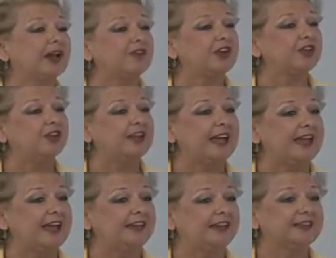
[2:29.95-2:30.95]
every other
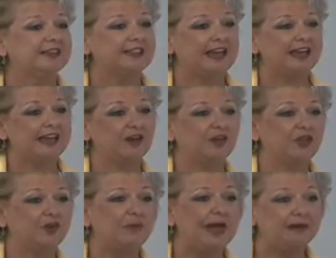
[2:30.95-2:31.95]
day to take care of
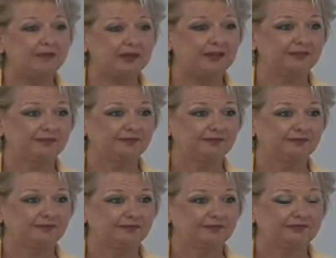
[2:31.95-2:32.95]
their baby.
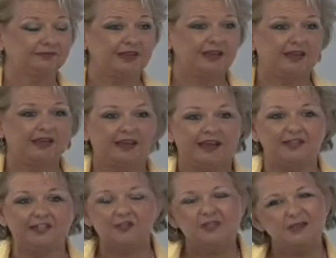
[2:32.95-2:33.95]
Now
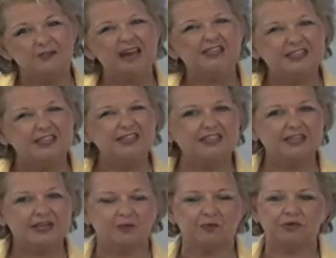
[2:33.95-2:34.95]
this was about
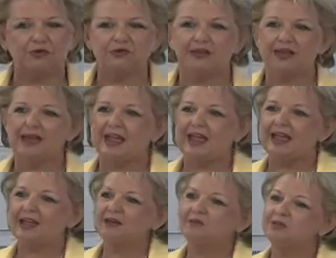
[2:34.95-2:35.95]
December,
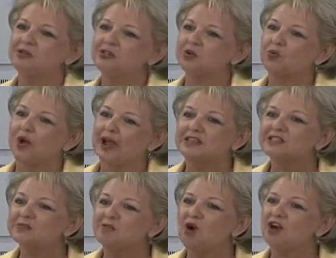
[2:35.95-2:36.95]
and Mr. Wayne
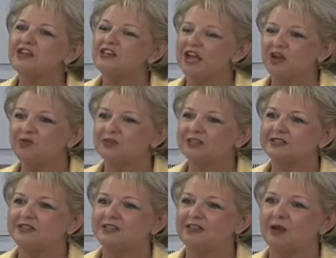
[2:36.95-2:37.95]
Smart
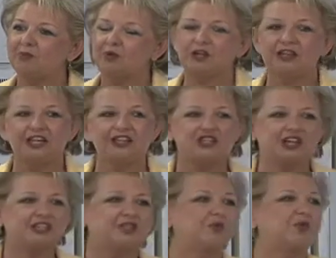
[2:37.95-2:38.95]
noticed that Brooklyn and
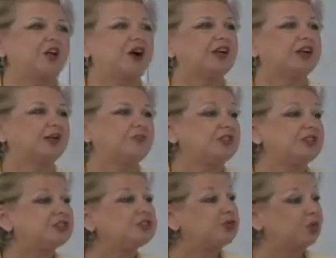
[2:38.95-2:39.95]
Justin were not coming
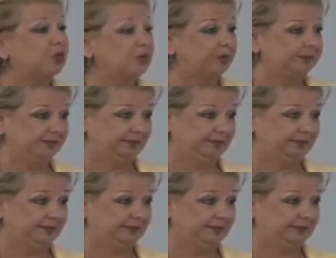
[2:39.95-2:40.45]
to school.